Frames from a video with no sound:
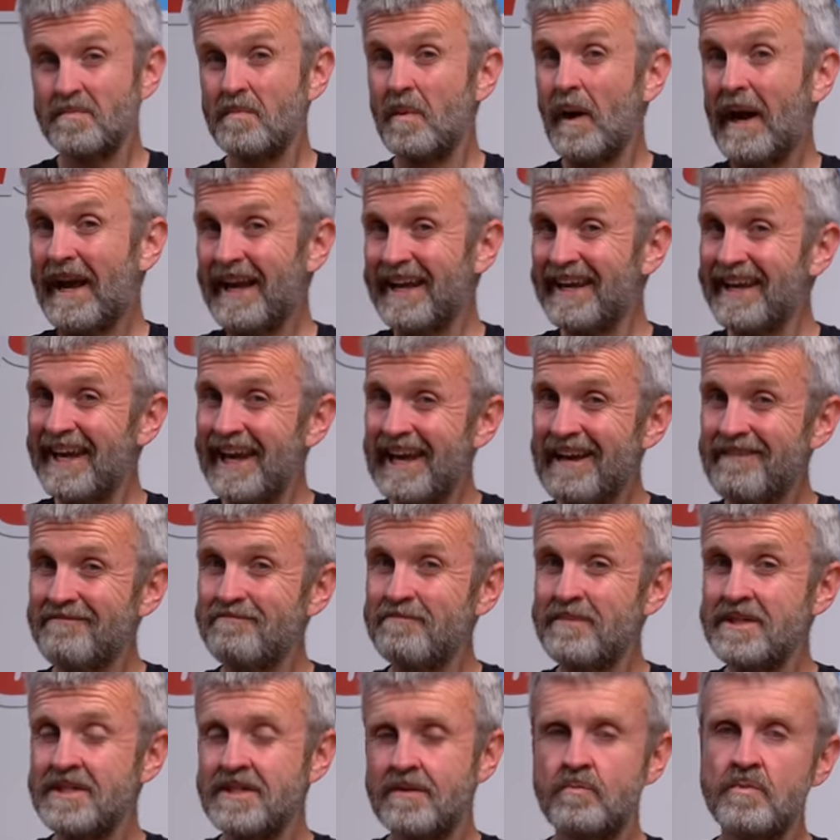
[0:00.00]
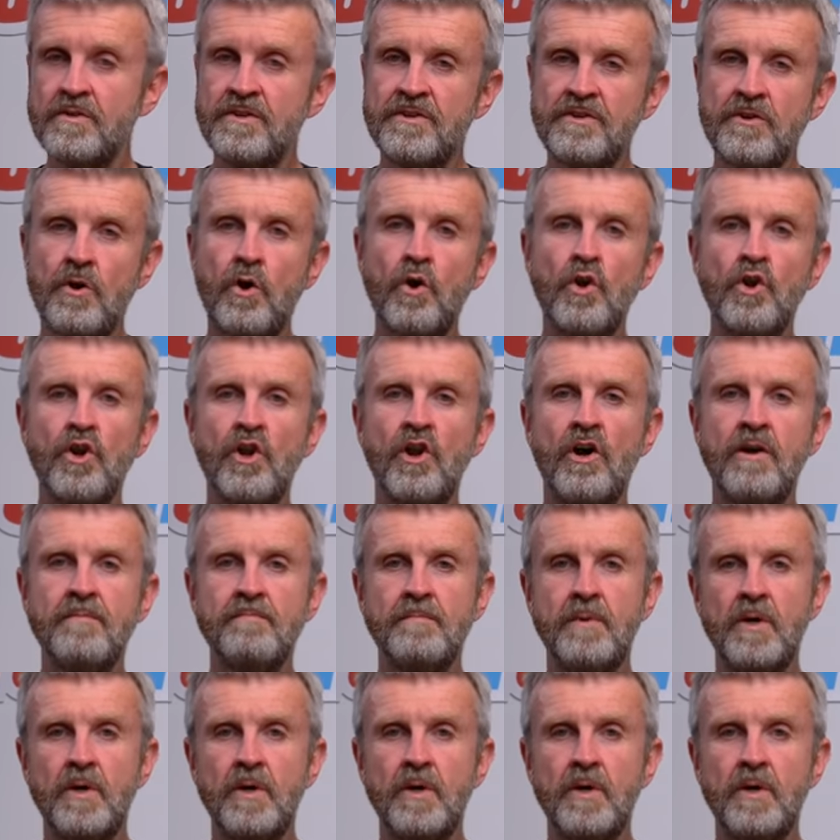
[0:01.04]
but it can be done with an online